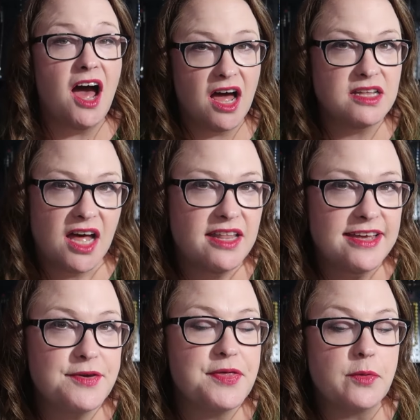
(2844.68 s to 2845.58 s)
I'll, I'll
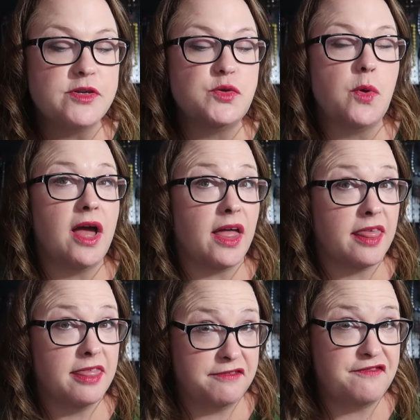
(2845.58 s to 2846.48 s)
let you pick what you want.
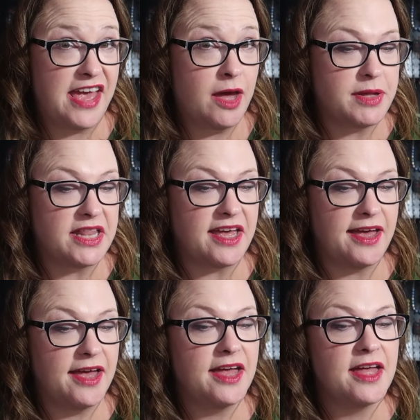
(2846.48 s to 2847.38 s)
The
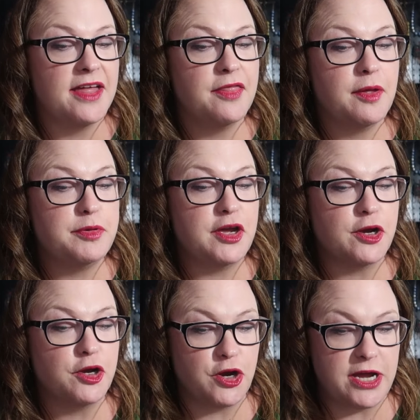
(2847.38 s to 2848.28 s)
family, the
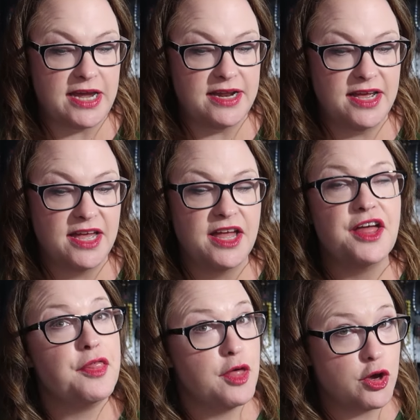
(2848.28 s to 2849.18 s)
pure greed,
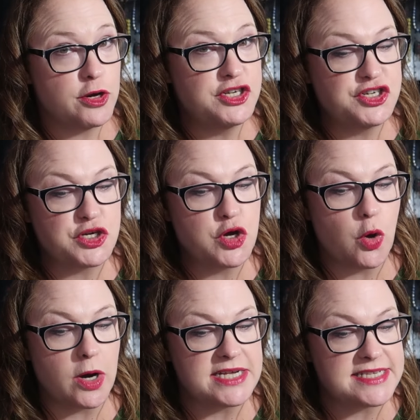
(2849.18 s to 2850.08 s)
the Christian
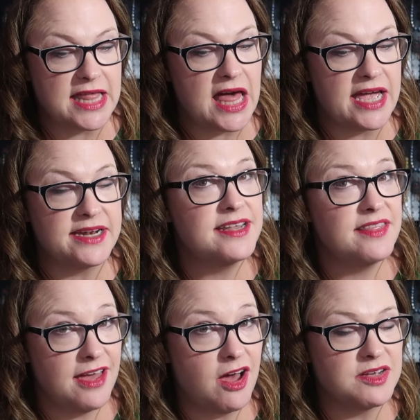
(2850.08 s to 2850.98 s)
chorus line,
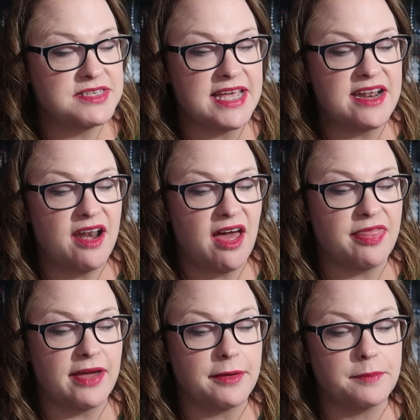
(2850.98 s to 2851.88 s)
they all said
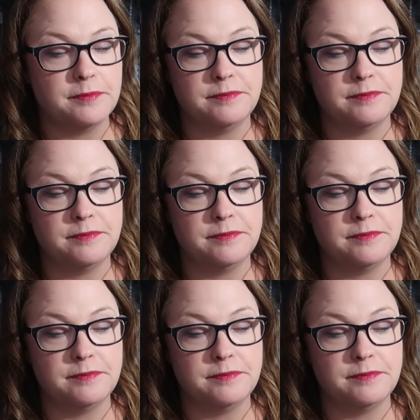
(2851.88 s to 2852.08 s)
nothing.